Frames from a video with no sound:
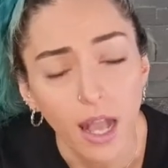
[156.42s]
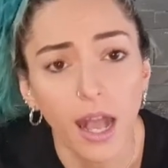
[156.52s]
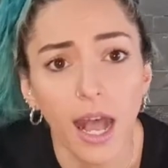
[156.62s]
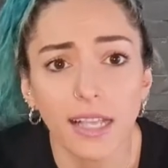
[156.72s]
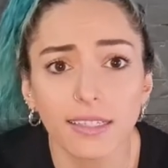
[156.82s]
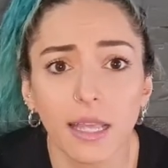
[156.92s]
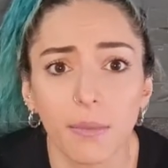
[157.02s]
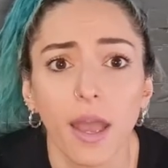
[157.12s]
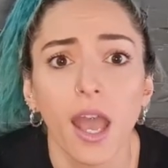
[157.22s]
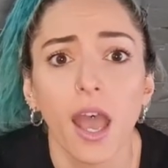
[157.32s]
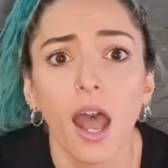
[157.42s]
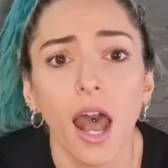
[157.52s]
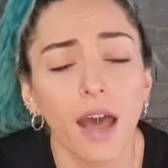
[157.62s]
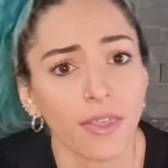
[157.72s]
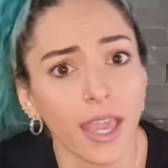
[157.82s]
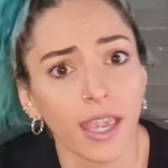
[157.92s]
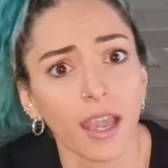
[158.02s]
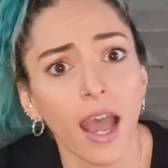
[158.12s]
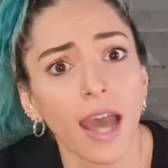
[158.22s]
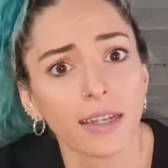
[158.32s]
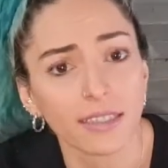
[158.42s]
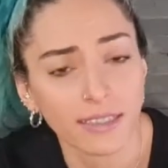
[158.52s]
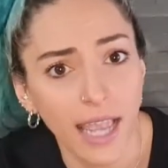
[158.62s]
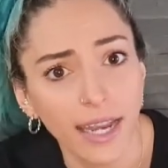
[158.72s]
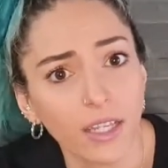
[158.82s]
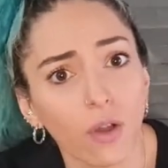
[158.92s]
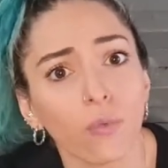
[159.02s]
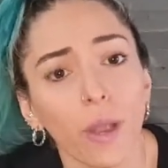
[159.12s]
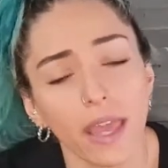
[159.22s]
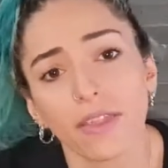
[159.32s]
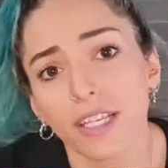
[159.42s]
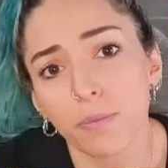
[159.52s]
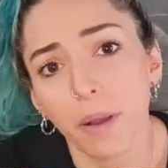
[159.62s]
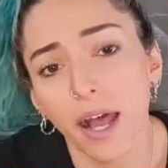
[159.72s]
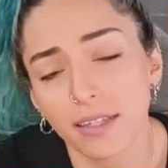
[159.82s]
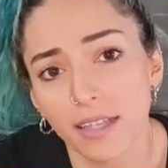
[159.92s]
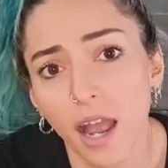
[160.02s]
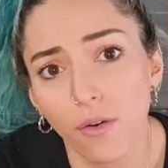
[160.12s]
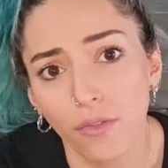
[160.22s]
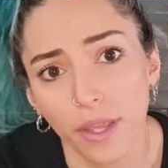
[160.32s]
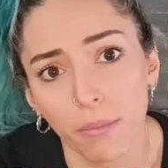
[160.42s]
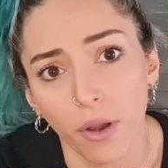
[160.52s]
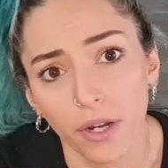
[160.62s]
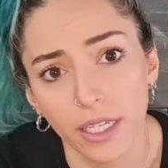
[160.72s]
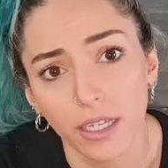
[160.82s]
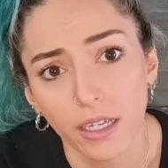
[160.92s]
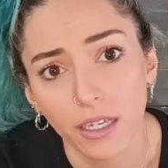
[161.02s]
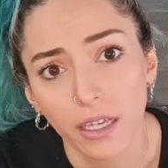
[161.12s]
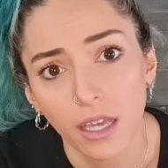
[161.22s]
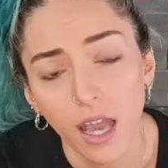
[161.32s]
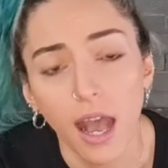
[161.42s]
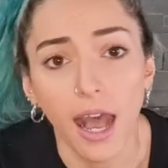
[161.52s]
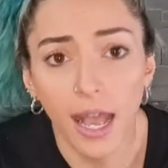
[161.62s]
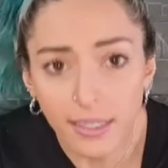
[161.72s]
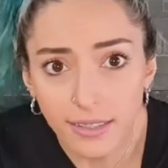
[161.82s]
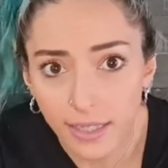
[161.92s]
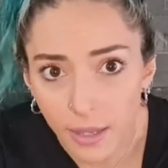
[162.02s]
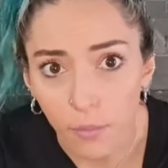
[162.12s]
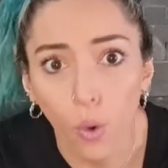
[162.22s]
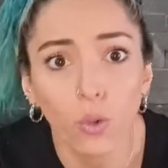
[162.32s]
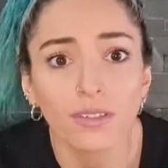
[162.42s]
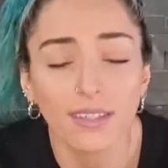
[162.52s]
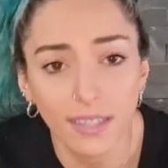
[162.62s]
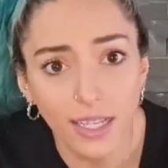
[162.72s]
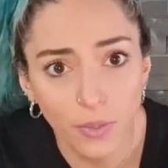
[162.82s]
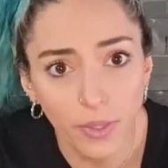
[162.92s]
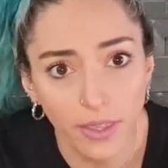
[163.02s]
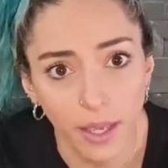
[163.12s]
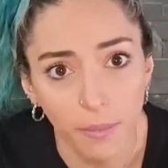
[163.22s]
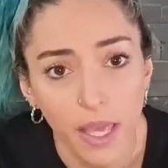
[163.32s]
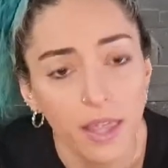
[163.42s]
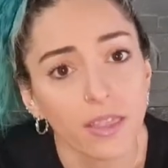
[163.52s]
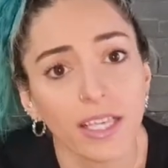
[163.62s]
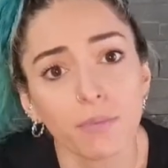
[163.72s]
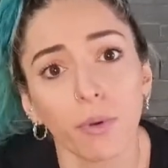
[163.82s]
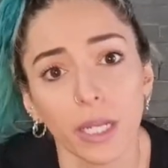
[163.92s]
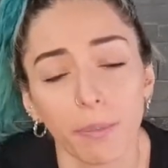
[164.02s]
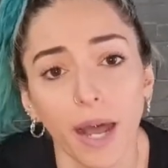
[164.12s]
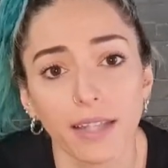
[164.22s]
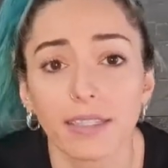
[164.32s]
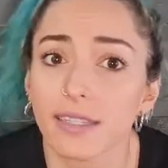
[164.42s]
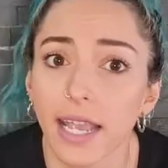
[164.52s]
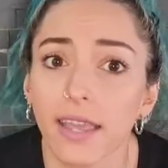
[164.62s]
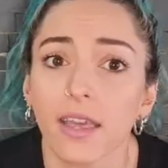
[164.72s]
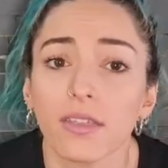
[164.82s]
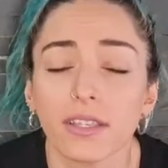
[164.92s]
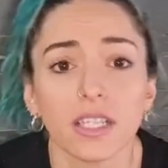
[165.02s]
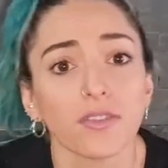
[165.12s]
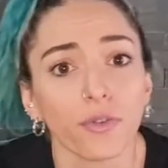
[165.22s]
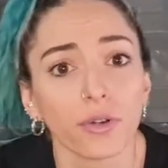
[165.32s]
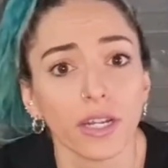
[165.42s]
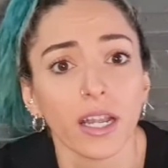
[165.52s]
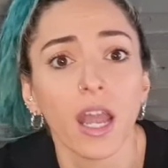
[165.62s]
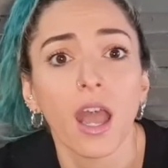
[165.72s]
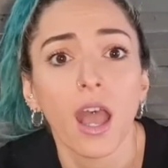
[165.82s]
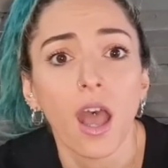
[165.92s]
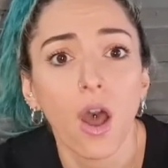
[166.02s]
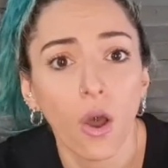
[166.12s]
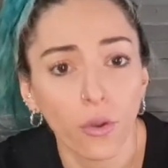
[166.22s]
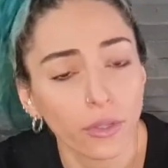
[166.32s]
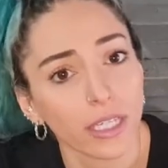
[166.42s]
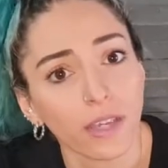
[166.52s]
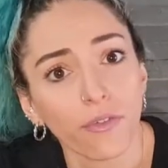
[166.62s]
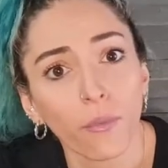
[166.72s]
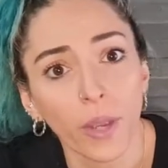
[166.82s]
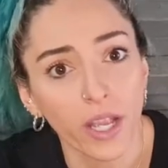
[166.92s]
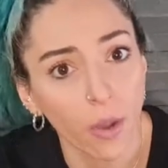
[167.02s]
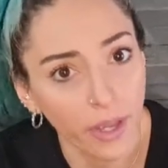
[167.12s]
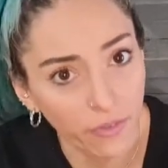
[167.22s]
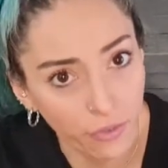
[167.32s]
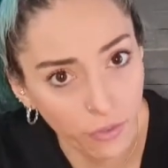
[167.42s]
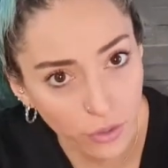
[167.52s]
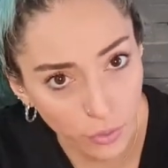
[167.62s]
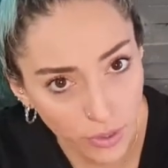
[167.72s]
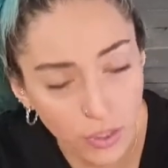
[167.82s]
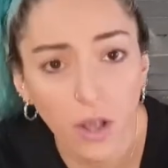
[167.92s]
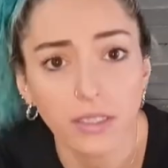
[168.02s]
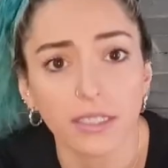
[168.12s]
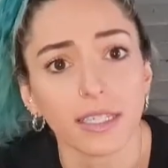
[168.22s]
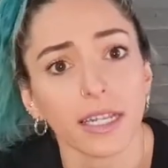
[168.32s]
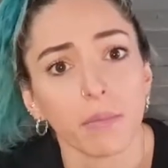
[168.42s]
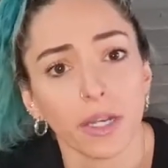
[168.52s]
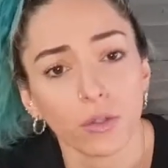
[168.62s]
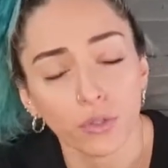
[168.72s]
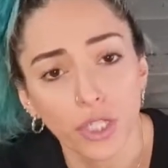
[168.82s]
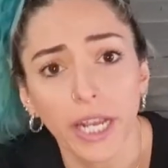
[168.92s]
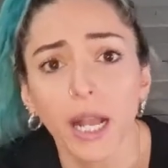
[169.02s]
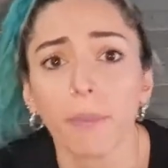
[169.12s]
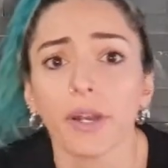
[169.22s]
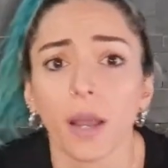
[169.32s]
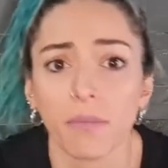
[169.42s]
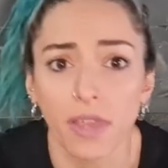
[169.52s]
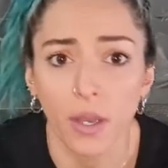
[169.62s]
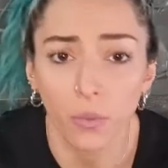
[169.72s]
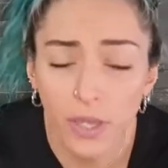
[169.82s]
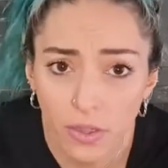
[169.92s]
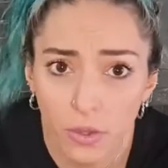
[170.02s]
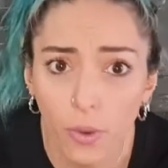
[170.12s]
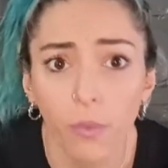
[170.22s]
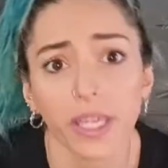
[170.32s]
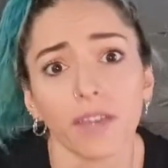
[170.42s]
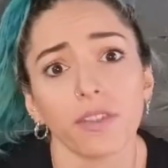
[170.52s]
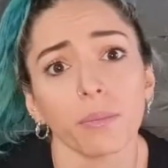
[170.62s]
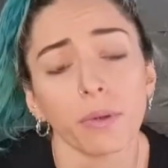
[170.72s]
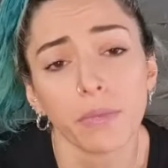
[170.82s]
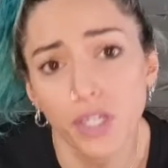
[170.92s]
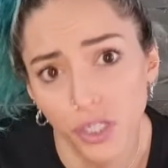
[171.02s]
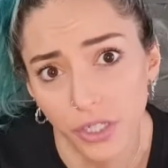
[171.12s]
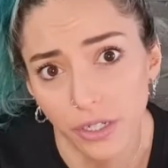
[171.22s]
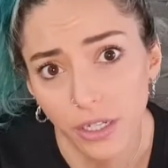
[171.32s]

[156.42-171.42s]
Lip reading: Ask them, are they understanding of where these parts are on their body? Ask them or discuss with them these body parts and say, this is for only if we're going to a doctor to get a medical checkup and I'm there with you and we give them permission.